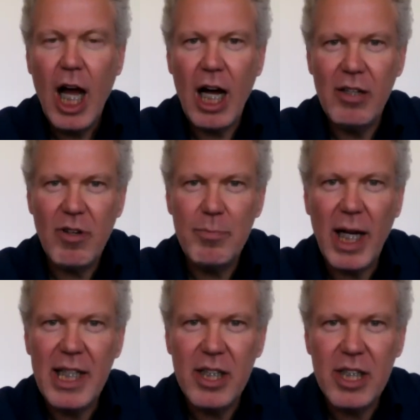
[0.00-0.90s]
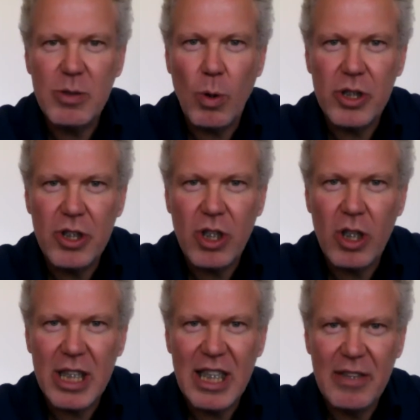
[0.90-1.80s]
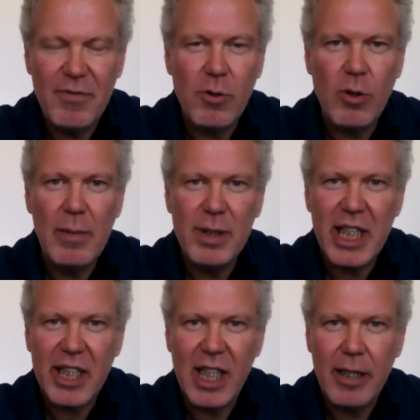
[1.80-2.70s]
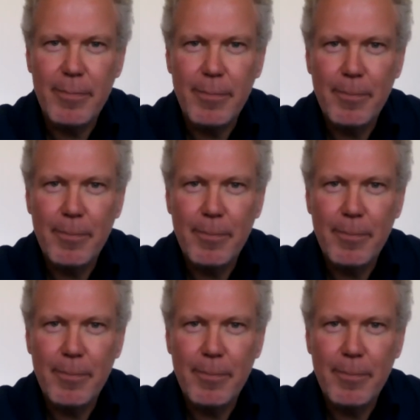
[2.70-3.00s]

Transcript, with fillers: Uh, remind us what you got for in particular.